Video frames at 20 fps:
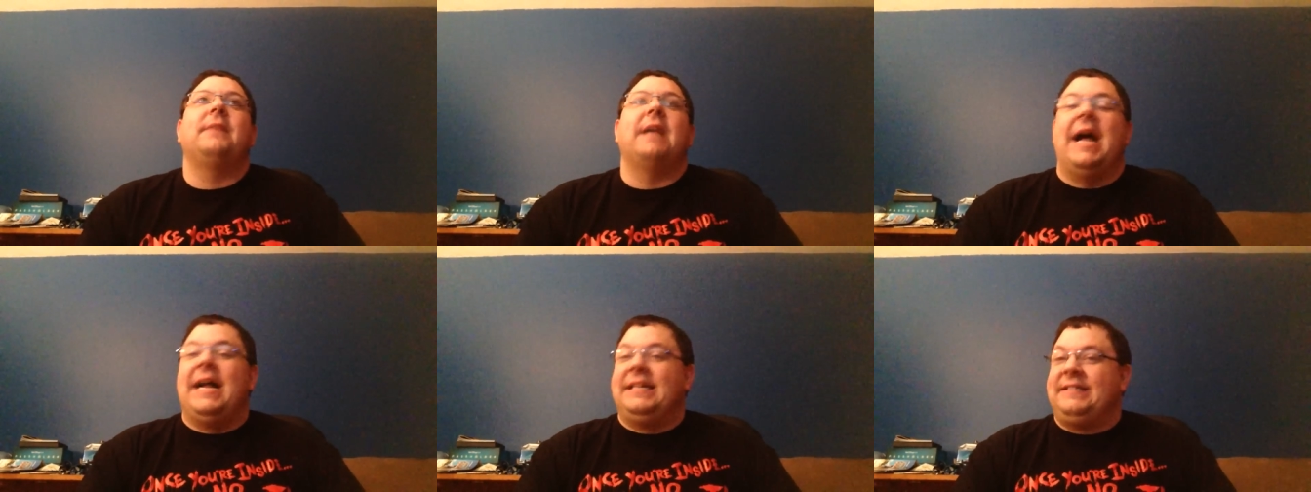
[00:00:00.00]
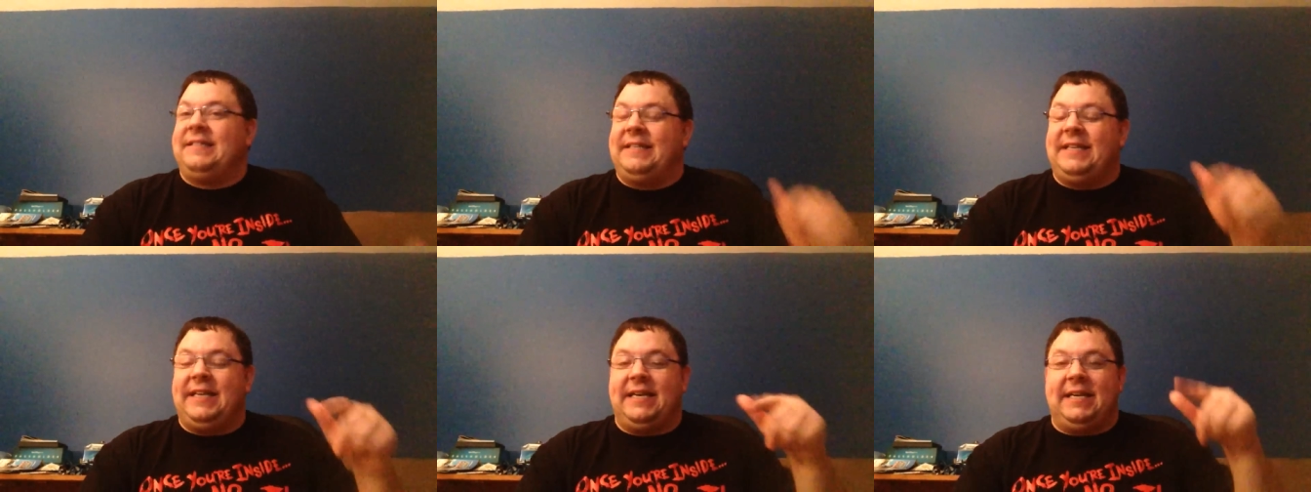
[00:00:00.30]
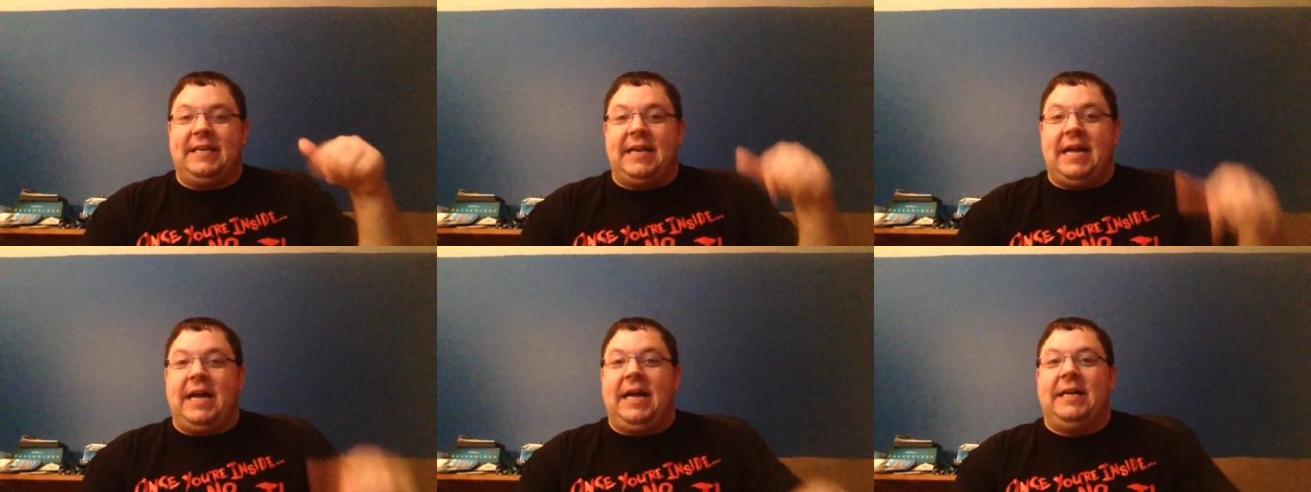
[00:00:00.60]
That's the
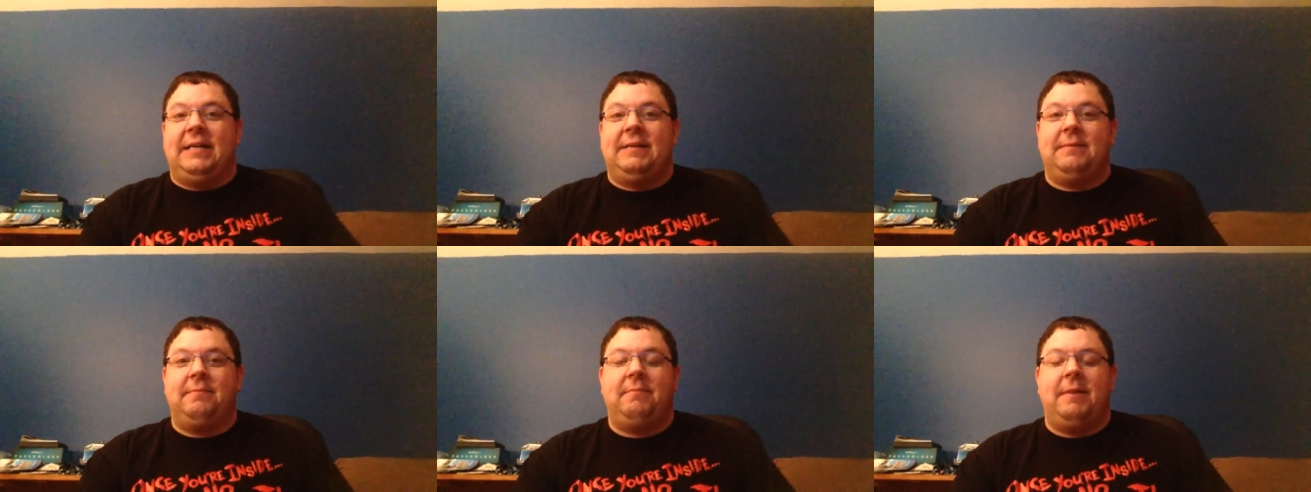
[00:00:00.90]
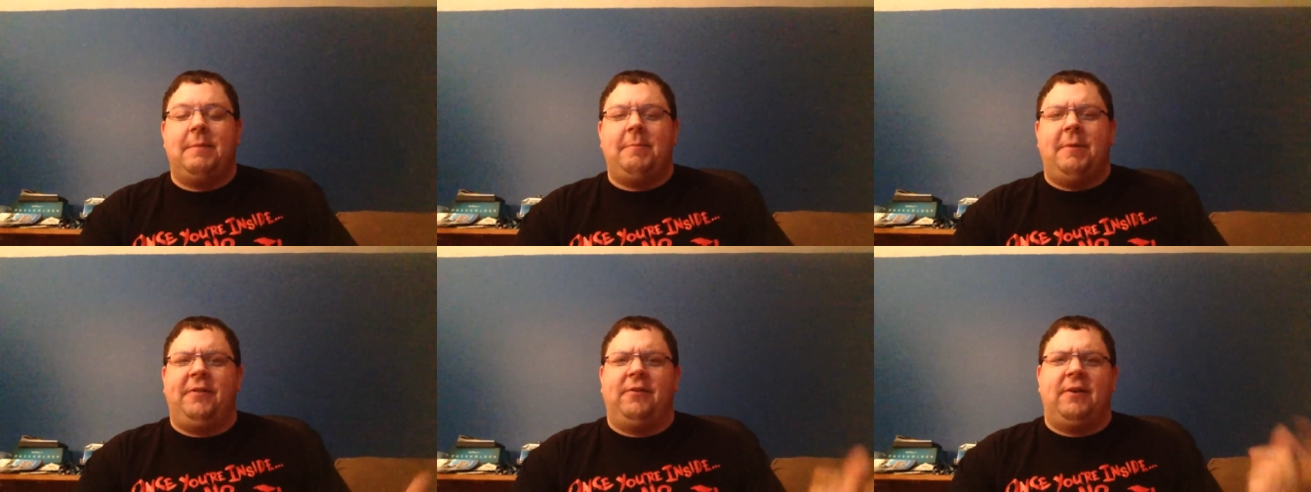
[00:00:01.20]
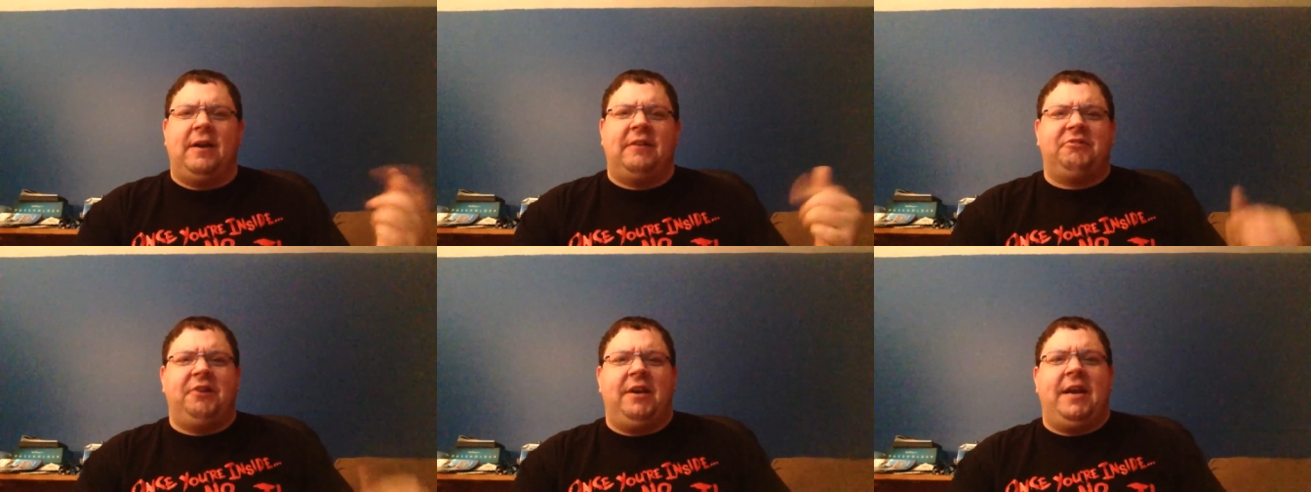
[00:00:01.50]
ticket uh, my mother
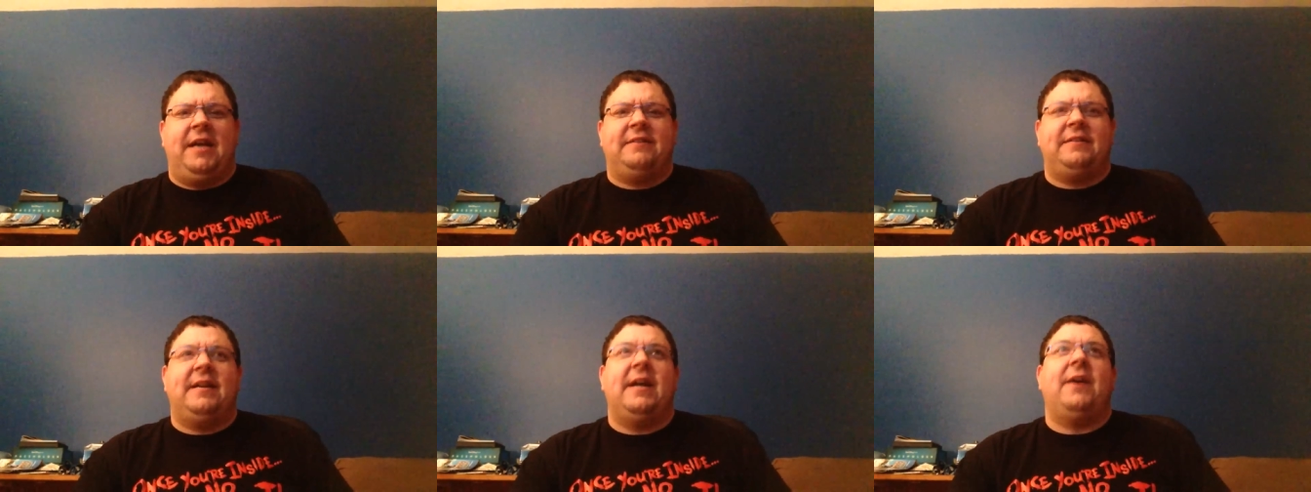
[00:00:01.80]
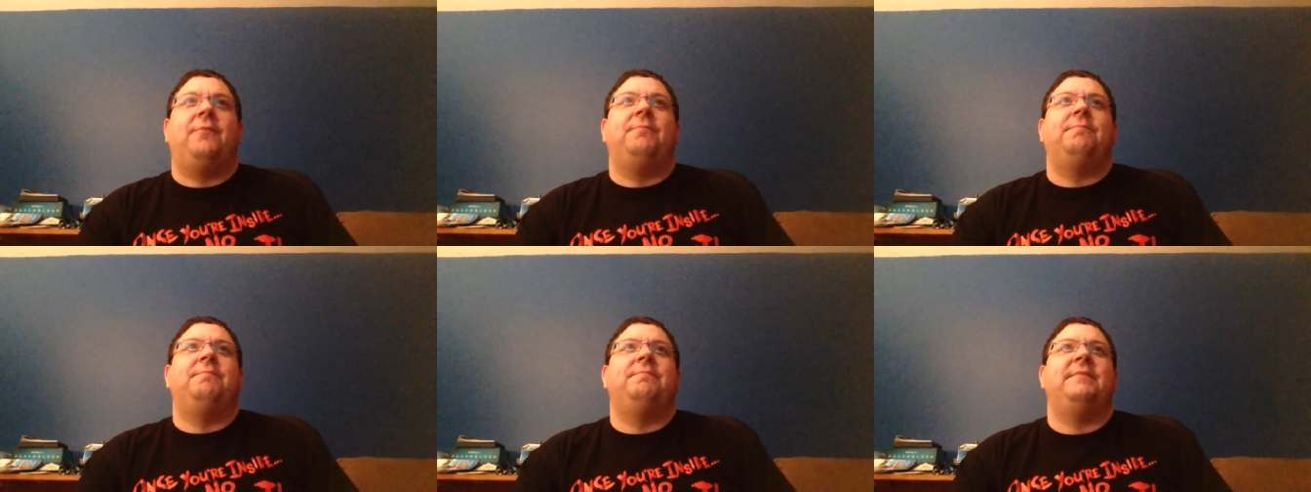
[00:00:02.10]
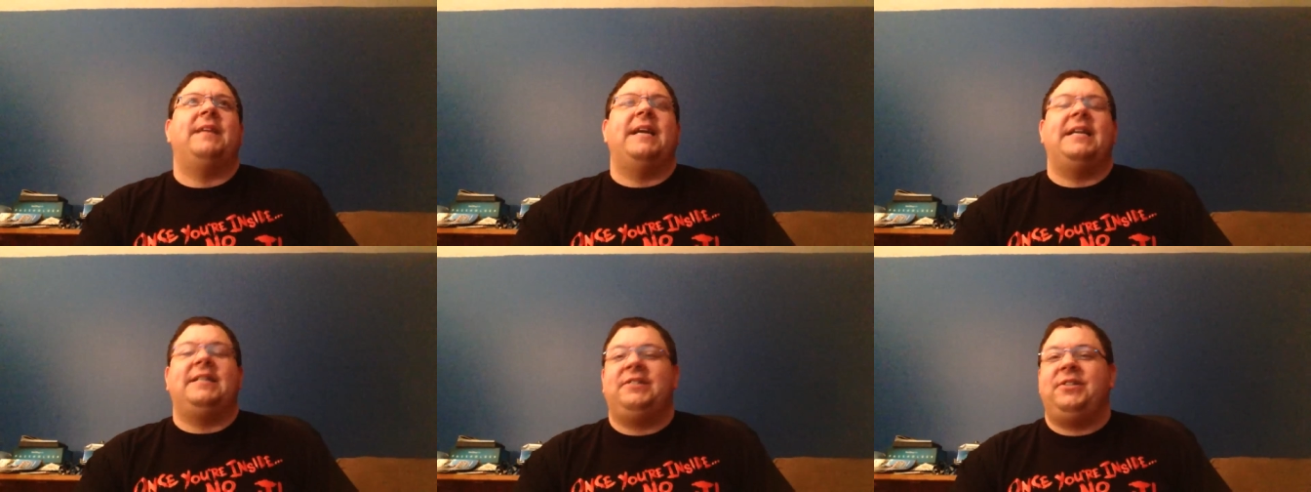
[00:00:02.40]
actually has now,
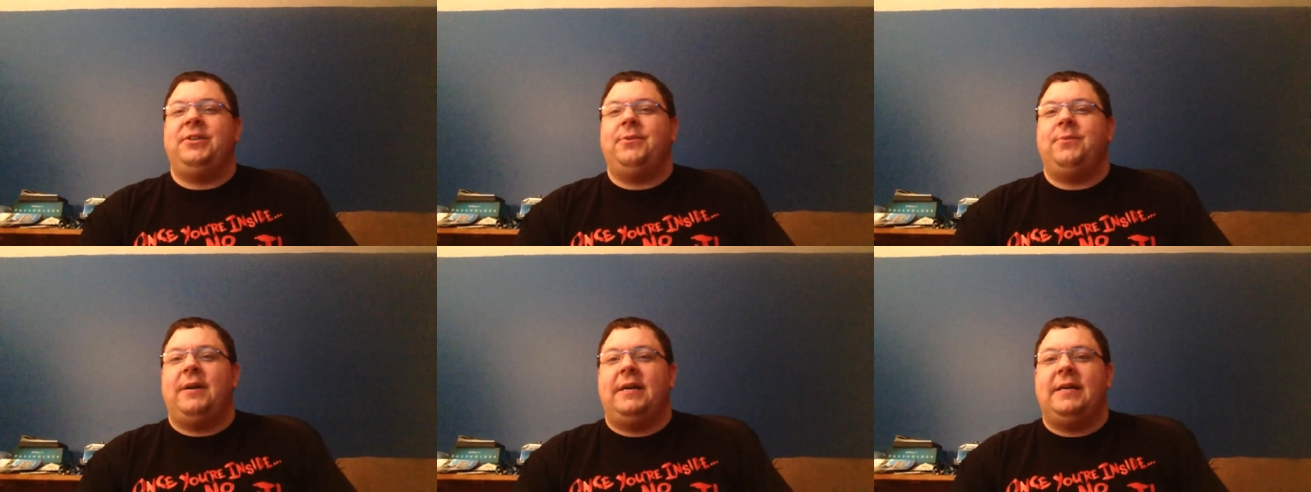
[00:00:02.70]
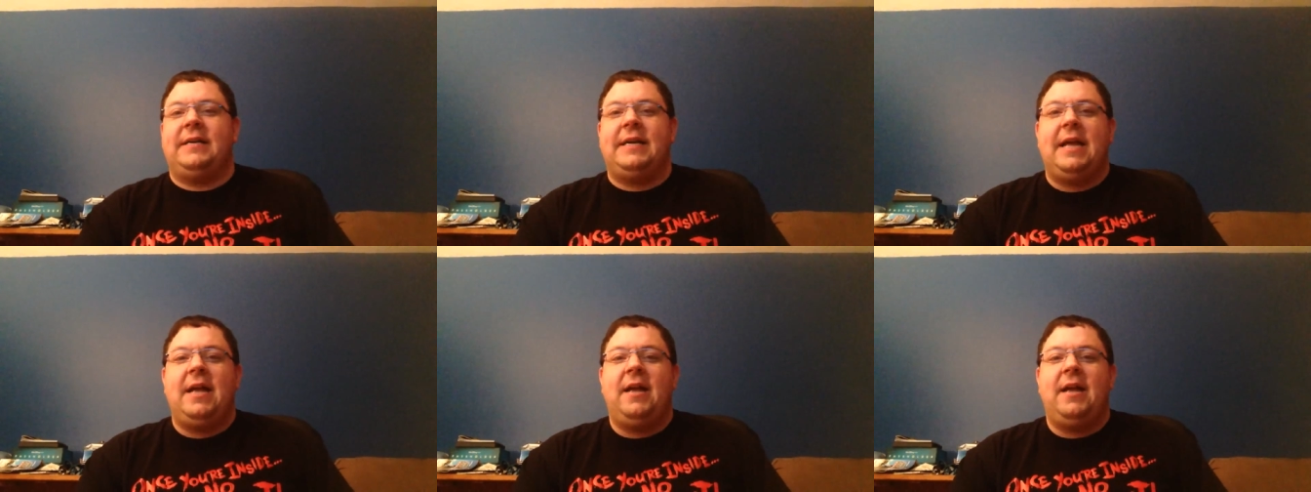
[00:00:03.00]
thanks to uh,